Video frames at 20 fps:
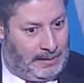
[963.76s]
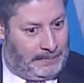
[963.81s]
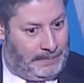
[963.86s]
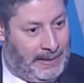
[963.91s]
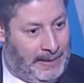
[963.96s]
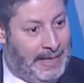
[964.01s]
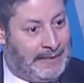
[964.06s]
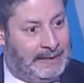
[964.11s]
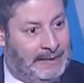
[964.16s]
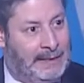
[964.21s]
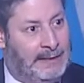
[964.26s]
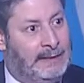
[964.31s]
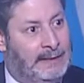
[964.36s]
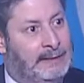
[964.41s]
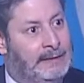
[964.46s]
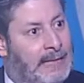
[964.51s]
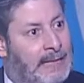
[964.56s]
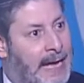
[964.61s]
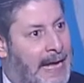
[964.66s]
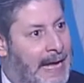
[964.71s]

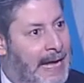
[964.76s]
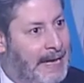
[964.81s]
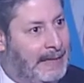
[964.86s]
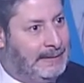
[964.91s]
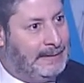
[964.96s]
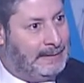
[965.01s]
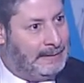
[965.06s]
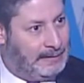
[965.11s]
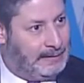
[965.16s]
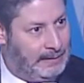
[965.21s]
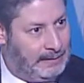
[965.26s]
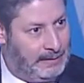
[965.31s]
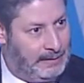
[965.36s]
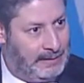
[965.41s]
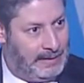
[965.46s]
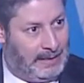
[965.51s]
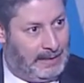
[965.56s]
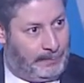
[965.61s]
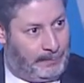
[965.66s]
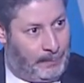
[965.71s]
president and
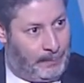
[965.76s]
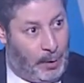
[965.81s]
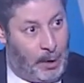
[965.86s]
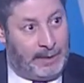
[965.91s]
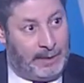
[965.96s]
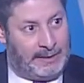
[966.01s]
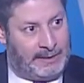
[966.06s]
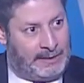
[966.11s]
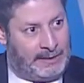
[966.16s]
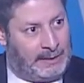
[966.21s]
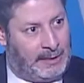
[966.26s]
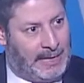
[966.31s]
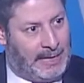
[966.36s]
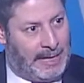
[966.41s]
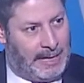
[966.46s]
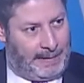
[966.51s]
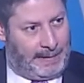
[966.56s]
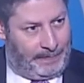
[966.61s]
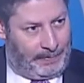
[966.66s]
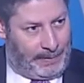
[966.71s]
the policy
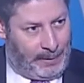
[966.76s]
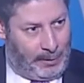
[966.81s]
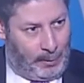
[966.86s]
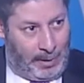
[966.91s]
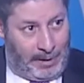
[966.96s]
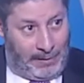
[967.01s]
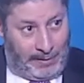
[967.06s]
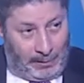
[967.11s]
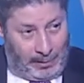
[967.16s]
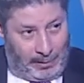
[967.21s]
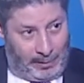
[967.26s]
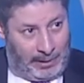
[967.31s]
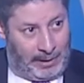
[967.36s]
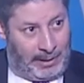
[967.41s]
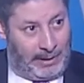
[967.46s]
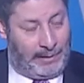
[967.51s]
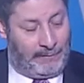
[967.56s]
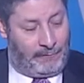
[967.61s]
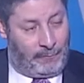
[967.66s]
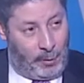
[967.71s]

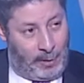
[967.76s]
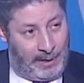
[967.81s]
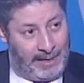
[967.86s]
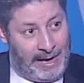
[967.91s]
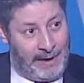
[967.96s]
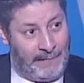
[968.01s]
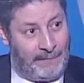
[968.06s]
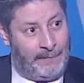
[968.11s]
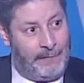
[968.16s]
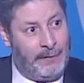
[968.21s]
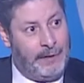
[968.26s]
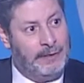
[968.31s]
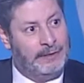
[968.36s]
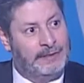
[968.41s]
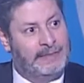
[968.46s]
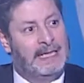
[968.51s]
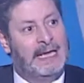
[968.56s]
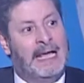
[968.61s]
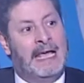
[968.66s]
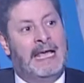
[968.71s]
in foreign
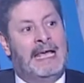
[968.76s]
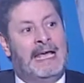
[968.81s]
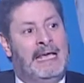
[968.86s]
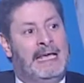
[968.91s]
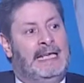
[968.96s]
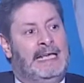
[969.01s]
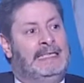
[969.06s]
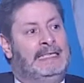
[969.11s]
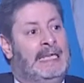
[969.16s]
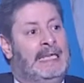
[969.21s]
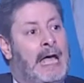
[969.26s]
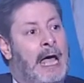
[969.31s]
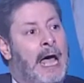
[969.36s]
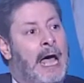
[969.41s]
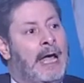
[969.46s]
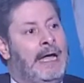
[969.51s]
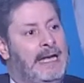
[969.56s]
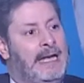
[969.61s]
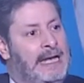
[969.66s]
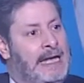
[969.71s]
affairs is
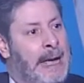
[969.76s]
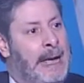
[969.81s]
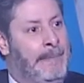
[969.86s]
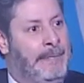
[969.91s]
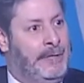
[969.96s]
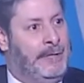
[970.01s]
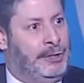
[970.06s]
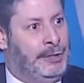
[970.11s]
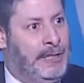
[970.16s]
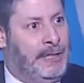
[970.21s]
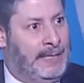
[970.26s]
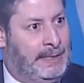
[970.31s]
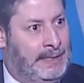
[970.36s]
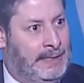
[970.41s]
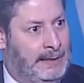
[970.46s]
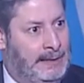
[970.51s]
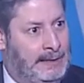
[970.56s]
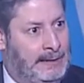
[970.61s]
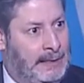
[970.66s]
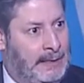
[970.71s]
highly
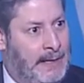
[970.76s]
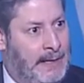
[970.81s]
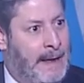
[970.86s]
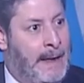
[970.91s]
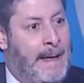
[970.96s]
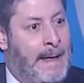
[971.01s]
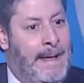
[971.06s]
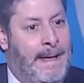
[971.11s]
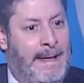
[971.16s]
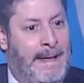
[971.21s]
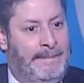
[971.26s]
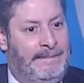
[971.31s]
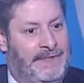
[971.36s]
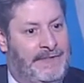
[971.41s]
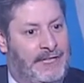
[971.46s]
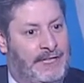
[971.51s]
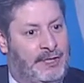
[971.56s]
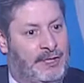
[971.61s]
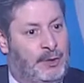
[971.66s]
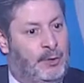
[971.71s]
appreciated and
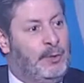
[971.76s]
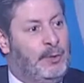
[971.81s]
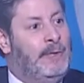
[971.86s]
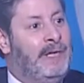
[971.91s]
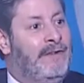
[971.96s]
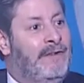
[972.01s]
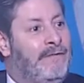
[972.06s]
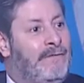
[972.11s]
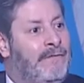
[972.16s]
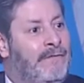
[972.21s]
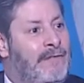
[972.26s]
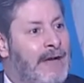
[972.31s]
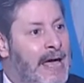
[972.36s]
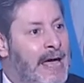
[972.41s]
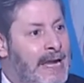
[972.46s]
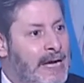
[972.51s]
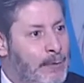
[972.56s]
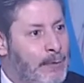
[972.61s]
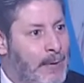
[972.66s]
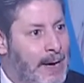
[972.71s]
is doing
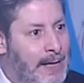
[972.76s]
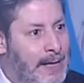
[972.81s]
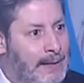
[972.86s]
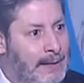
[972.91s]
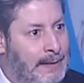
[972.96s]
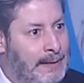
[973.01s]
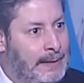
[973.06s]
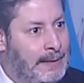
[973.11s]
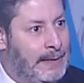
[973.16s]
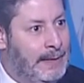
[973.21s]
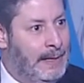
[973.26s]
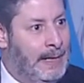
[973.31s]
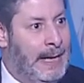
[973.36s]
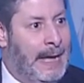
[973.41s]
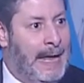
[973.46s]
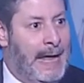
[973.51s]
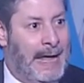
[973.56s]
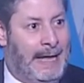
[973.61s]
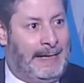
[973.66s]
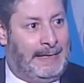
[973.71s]
very well.
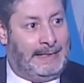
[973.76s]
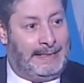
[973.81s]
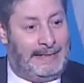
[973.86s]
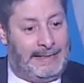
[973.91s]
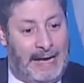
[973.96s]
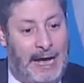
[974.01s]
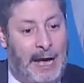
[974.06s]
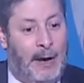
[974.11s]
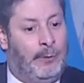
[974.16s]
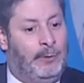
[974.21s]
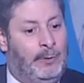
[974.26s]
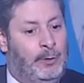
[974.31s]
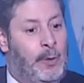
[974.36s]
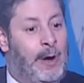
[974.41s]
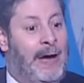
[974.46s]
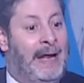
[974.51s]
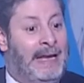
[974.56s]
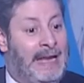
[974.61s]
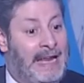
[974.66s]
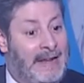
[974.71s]
And now you
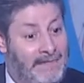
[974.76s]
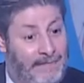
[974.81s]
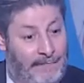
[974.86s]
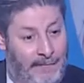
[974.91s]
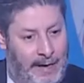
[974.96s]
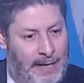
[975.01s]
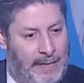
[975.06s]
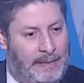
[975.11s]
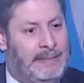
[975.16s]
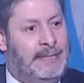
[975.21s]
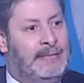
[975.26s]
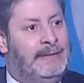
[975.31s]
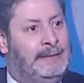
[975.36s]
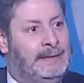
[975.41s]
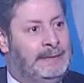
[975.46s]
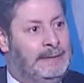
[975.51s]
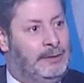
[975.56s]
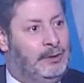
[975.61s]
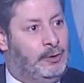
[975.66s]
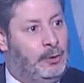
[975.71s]
are invited
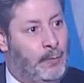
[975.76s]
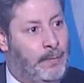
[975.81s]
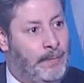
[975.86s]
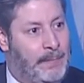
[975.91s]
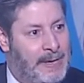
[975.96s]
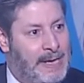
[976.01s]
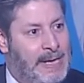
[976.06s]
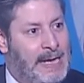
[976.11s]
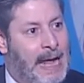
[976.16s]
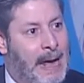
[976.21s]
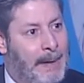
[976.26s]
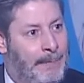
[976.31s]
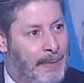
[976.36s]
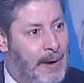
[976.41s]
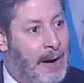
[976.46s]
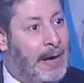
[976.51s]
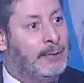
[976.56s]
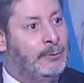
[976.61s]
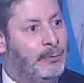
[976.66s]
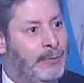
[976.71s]
to be a
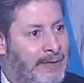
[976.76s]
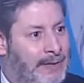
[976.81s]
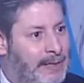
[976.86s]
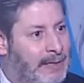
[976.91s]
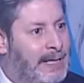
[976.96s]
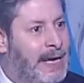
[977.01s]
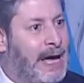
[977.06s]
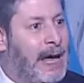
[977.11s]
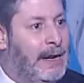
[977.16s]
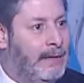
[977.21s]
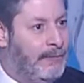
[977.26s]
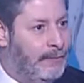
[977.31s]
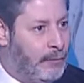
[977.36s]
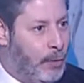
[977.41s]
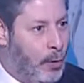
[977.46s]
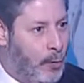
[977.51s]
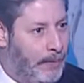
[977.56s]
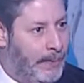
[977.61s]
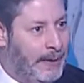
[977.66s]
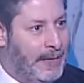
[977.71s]
part with the Gulf
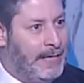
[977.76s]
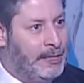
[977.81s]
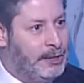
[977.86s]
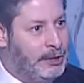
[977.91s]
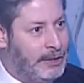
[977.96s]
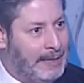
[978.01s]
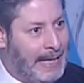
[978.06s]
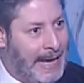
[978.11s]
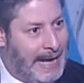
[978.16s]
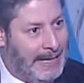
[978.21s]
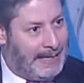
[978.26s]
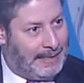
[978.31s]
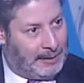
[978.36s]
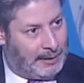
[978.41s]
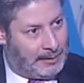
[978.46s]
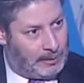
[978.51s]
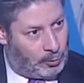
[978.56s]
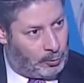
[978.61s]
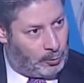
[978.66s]
cooperation and